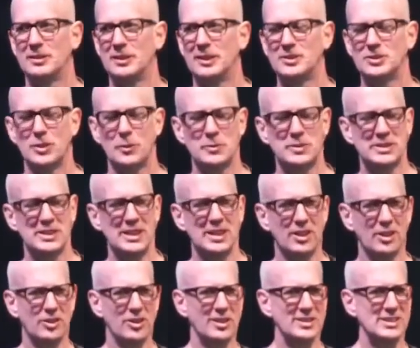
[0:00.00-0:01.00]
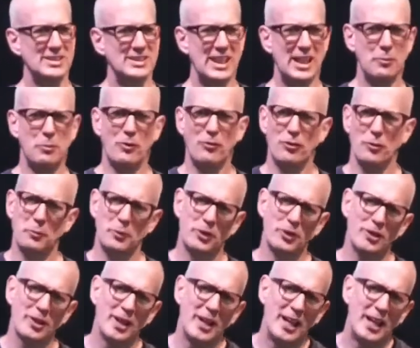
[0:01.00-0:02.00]
And so I'm sitting across the table from
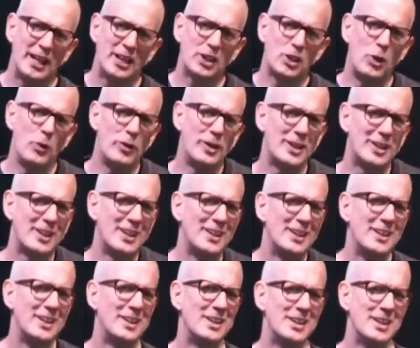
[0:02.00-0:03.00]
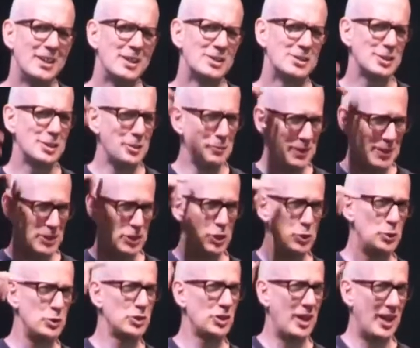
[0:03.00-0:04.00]
her and going, so you mean
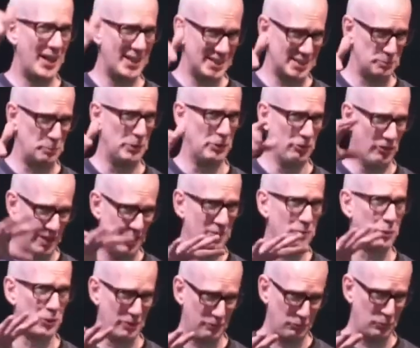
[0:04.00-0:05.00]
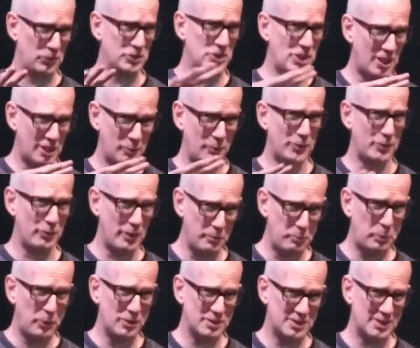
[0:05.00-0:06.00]
you and your husband, right? We're talking about the
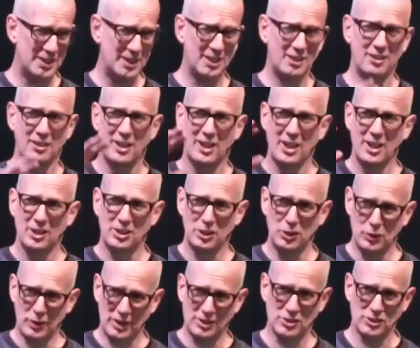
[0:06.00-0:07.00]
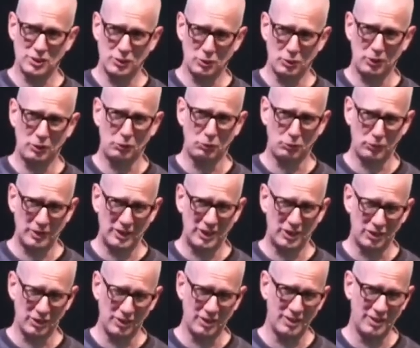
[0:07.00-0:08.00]
right person here. You guys are doing really
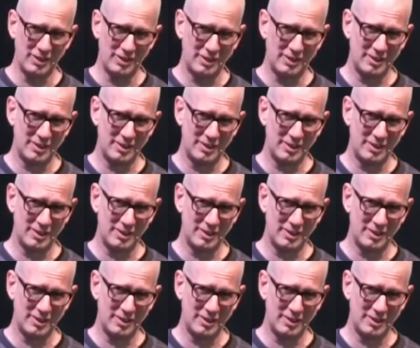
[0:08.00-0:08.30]
good?